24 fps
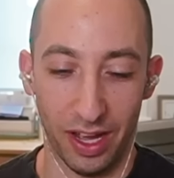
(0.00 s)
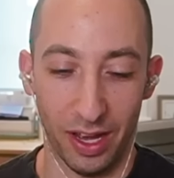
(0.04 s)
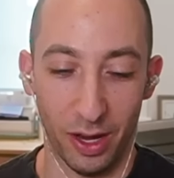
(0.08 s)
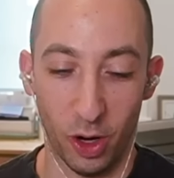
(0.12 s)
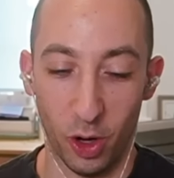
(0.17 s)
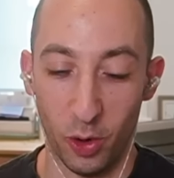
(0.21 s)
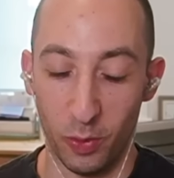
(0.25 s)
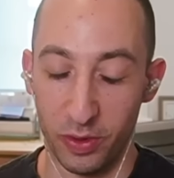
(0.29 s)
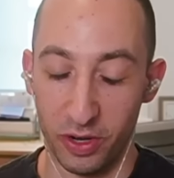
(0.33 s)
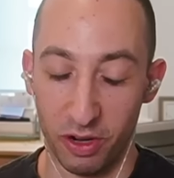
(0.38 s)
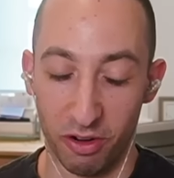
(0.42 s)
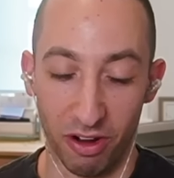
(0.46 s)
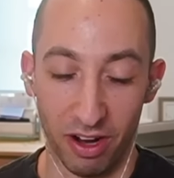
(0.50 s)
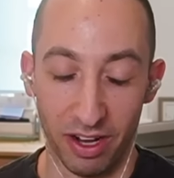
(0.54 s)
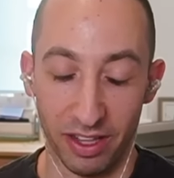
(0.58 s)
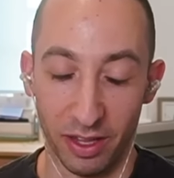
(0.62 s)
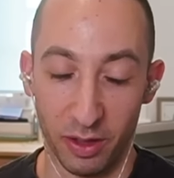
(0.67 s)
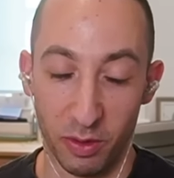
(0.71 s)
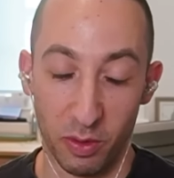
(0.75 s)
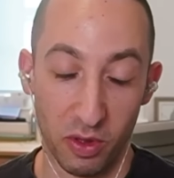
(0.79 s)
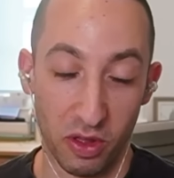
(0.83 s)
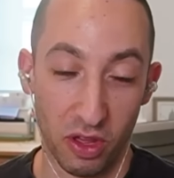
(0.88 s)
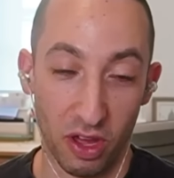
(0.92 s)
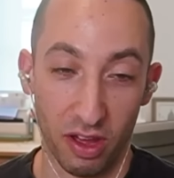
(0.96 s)
I hope you're right.
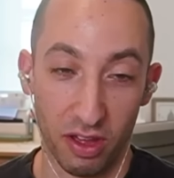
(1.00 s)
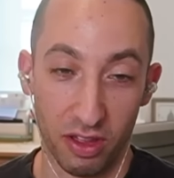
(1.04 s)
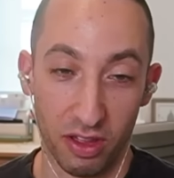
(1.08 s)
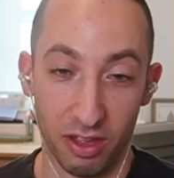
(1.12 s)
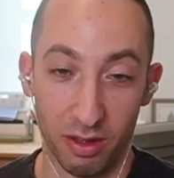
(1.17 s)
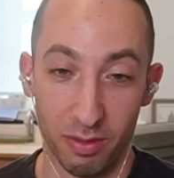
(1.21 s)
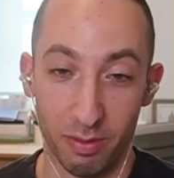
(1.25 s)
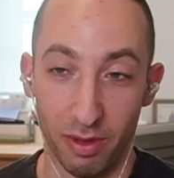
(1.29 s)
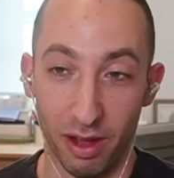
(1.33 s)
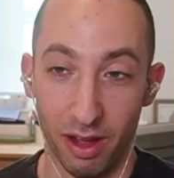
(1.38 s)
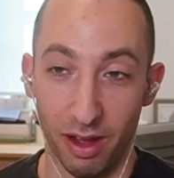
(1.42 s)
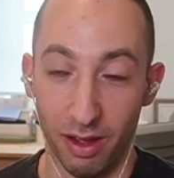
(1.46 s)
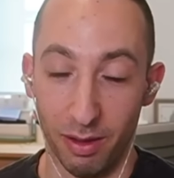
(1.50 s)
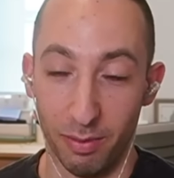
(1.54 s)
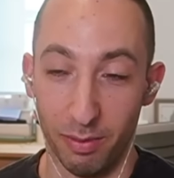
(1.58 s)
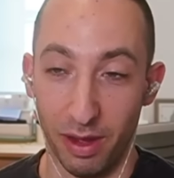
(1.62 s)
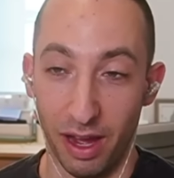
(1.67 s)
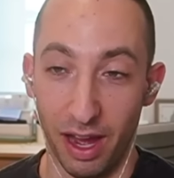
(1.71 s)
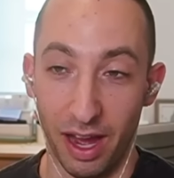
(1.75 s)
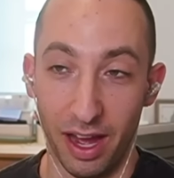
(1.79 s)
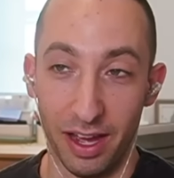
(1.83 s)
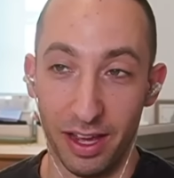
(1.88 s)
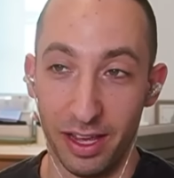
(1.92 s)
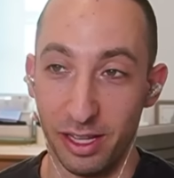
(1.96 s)
This was awesome.
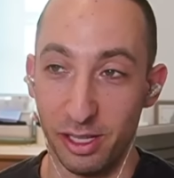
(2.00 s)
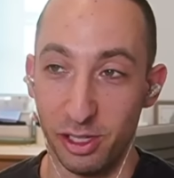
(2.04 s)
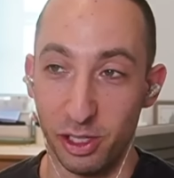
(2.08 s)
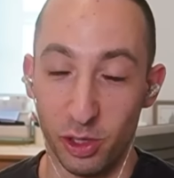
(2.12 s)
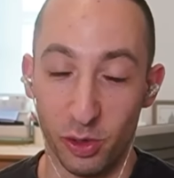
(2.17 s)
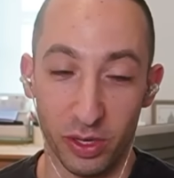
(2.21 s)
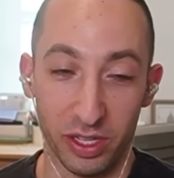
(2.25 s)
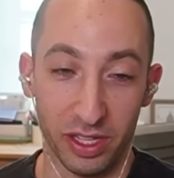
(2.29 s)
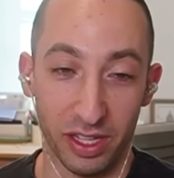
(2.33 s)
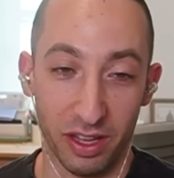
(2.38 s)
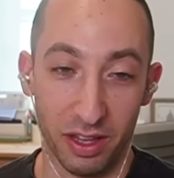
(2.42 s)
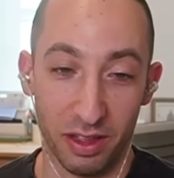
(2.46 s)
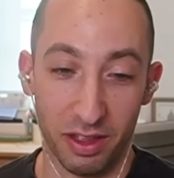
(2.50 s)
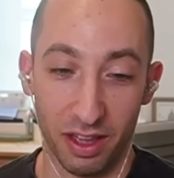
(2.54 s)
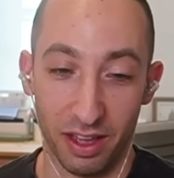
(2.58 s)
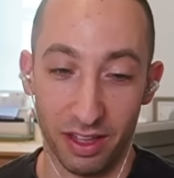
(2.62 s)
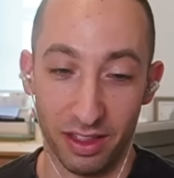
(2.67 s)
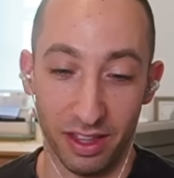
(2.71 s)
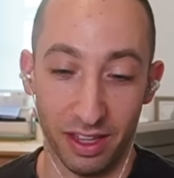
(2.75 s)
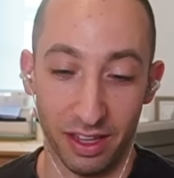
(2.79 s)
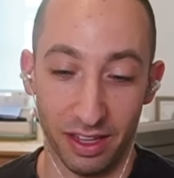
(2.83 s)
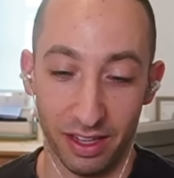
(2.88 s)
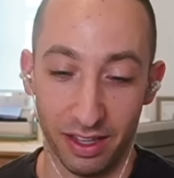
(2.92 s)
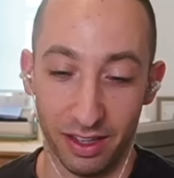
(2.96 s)
I enjoyed this. I
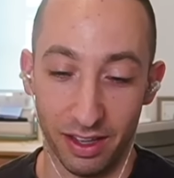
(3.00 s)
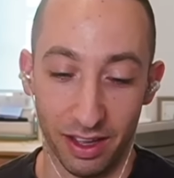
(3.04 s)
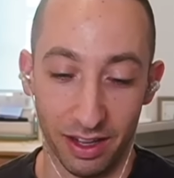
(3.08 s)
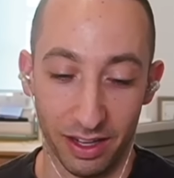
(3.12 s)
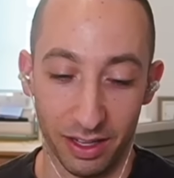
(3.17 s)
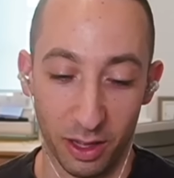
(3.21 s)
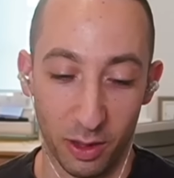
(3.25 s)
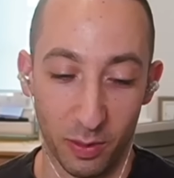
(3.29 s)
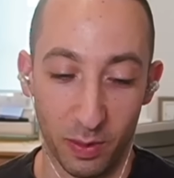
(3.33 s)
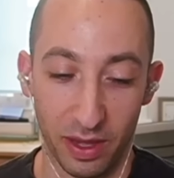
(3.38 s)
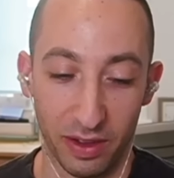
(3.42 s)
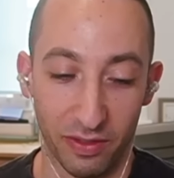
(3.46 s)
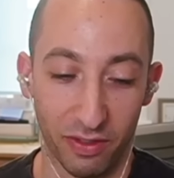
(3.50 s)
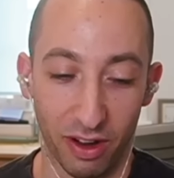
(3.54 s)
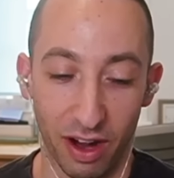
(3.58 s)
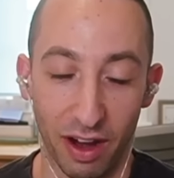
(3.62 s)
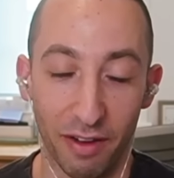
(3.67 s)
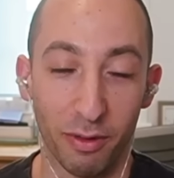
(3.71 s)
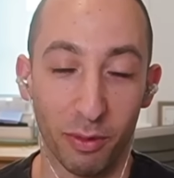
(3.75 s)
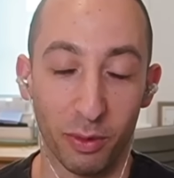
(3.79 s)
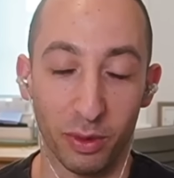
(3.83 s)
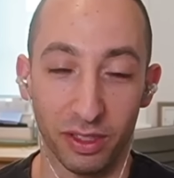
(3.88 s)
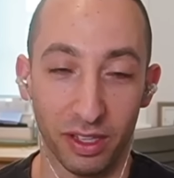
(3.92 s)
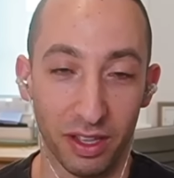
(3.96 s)
think I can speak for
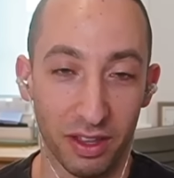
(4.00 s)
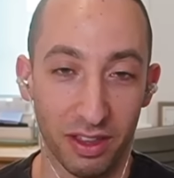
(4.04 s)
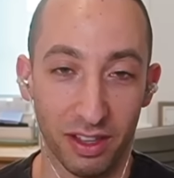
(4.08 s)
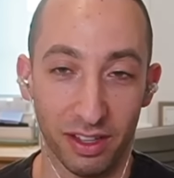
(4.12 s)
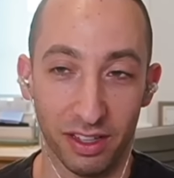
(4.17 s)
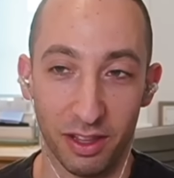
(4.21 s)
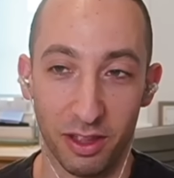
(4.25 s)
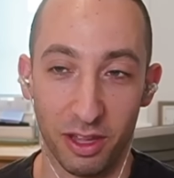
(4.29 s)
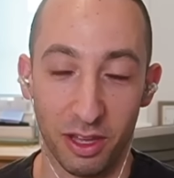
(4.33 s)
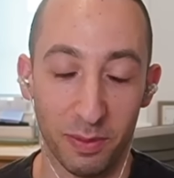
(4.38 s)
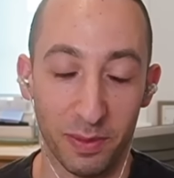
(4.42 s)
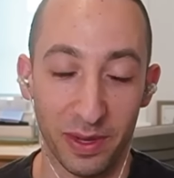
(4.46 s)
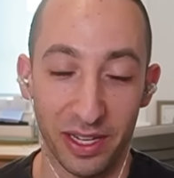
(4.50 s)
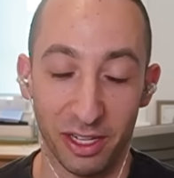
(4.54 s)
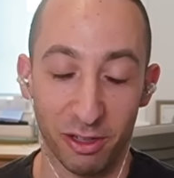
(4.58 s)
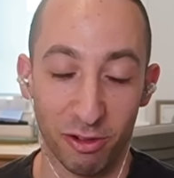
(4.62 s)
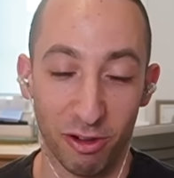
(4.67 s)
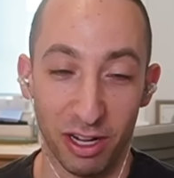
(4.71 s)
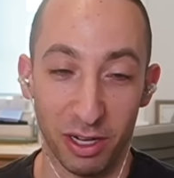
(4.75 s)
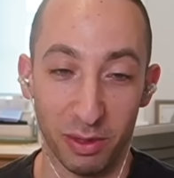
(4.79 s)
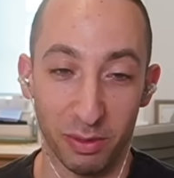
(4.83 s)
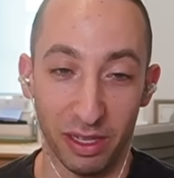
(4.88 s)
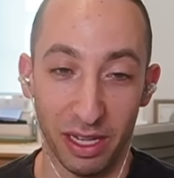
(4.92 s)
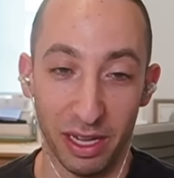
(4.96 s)
everyone listening. It's going to be an
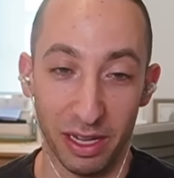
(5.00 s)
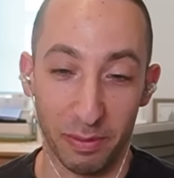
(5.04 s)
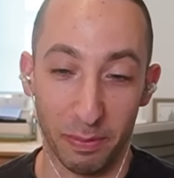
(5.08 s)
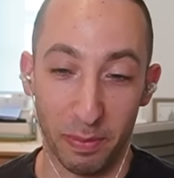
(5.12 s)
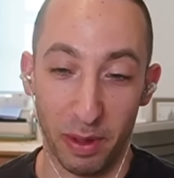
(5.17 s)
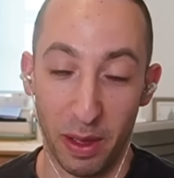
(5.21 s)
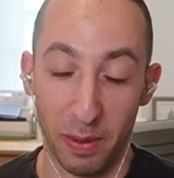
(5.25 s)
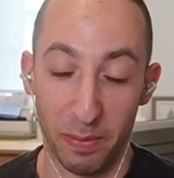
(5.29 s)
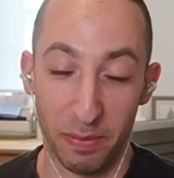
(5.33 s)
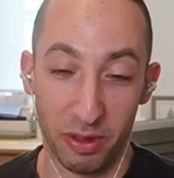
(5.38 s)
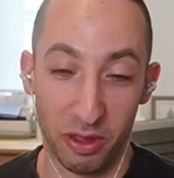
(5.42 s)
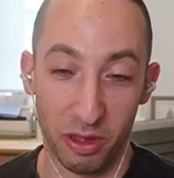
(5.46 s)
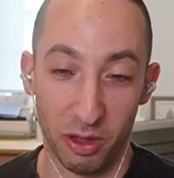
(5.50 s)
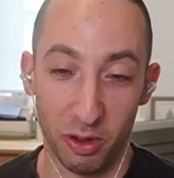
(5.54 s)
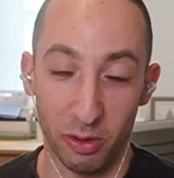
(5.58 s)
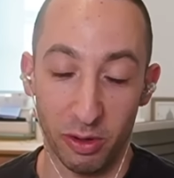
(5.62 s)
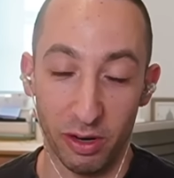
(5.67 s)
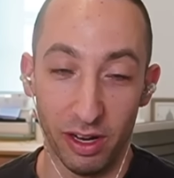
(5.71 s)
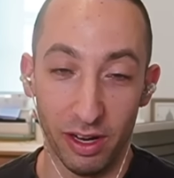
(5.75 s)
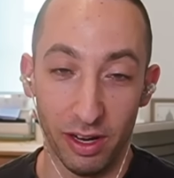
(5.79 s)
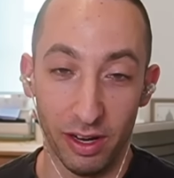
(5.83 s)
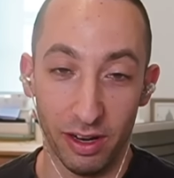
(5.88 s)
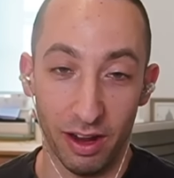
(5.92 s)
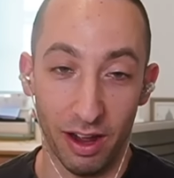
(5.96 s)
incredible episode.
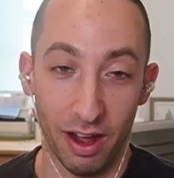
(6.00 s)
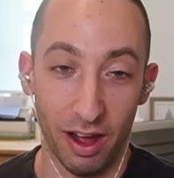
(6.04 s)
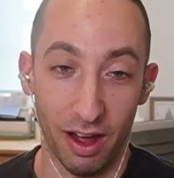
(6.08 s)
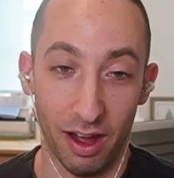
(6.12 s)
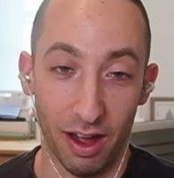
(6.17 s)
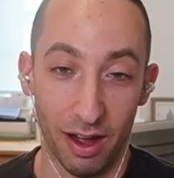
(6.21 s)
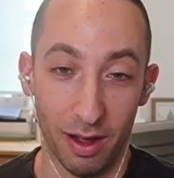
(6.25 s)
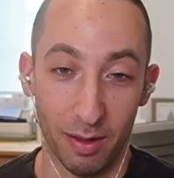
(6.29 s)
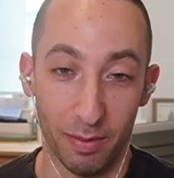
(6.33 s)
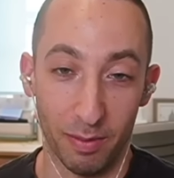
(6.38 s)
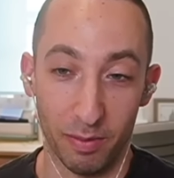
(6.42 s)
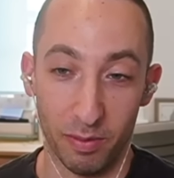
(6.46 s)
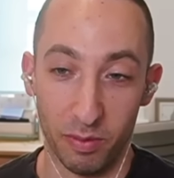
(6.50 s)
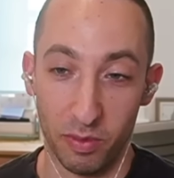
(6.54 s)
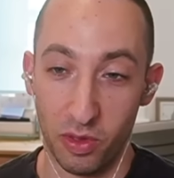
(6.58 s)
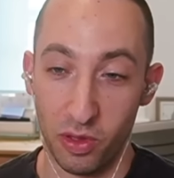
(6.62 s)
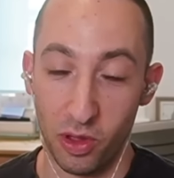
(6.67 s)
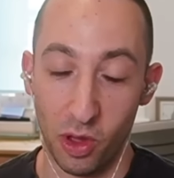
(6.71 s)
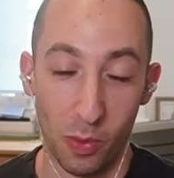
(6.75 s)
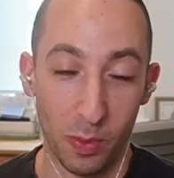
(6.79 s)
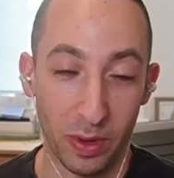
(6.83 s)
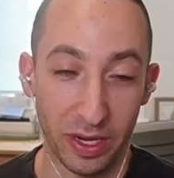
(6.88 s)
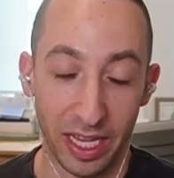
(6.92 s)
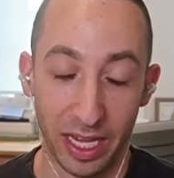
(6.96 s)

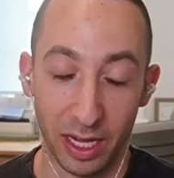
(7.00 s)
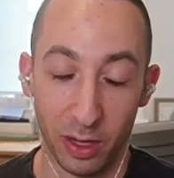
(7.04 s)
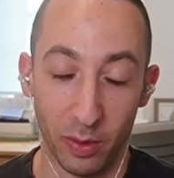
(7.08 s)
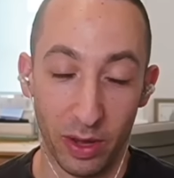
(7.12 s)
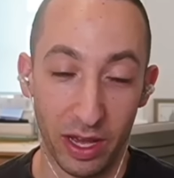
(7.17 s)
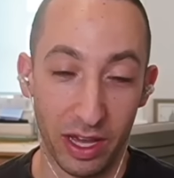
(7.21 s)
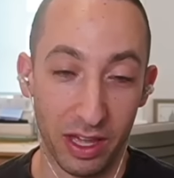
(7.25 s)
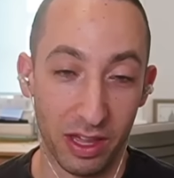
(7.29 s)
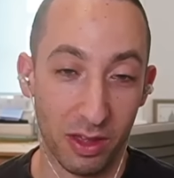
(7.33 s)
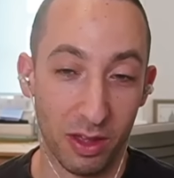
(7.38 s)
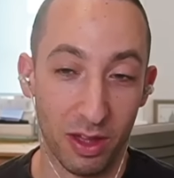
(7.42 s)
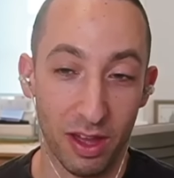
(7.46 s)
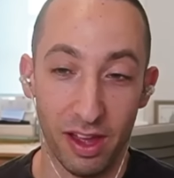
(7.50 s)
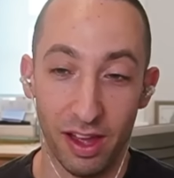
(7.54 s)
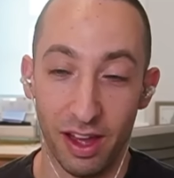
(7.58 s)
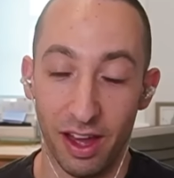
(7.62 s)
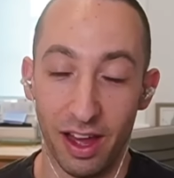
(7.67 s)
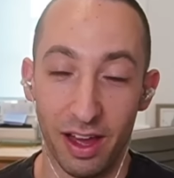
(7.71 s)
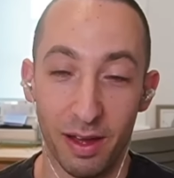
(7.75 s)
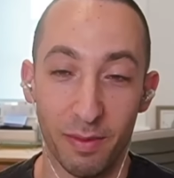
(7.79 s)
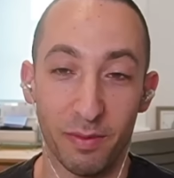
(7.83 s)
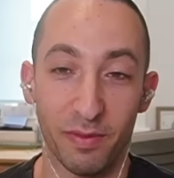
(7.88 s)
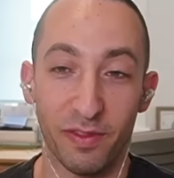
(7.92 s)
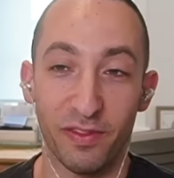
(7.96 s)
So many takeaways.
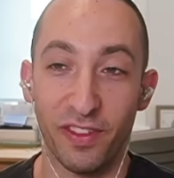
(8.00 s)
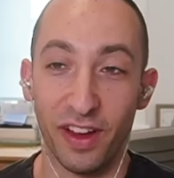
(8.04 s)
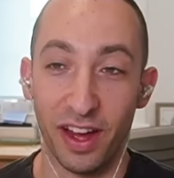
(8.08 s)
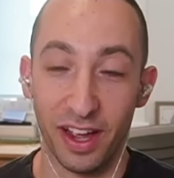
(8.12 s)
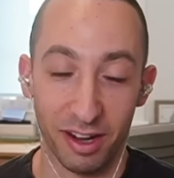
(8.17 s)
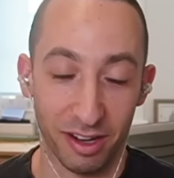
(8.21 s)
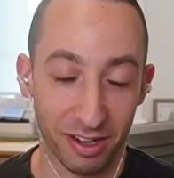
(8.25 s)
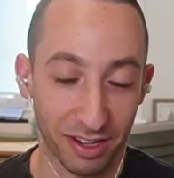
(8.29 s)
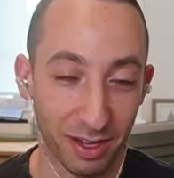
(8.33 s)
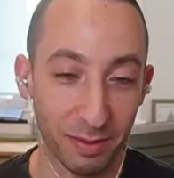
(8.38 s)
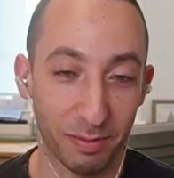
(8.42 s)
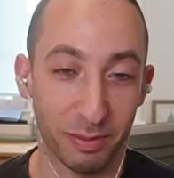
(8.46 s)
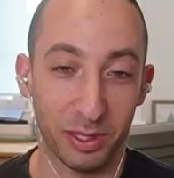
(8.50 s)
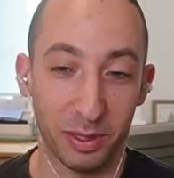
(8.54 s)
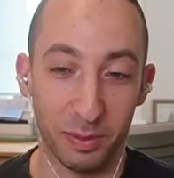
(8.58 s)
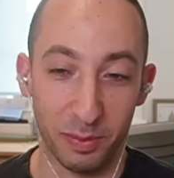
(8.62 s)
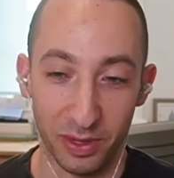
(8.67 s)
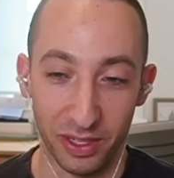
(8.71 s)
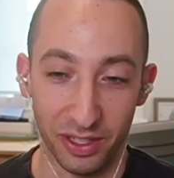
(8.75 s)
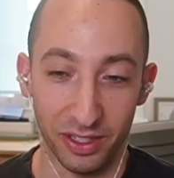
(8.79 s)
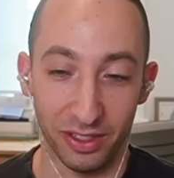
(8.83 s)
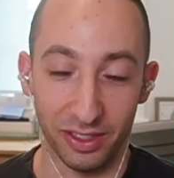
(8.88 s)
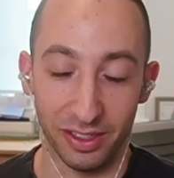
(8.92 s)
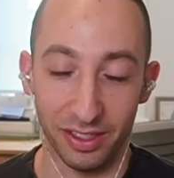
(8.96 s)
I'm fired up to
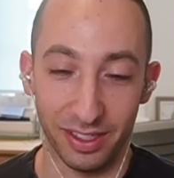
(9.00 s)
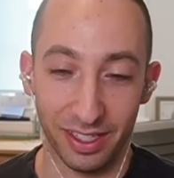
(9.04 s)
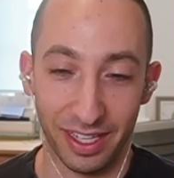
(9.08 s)
build.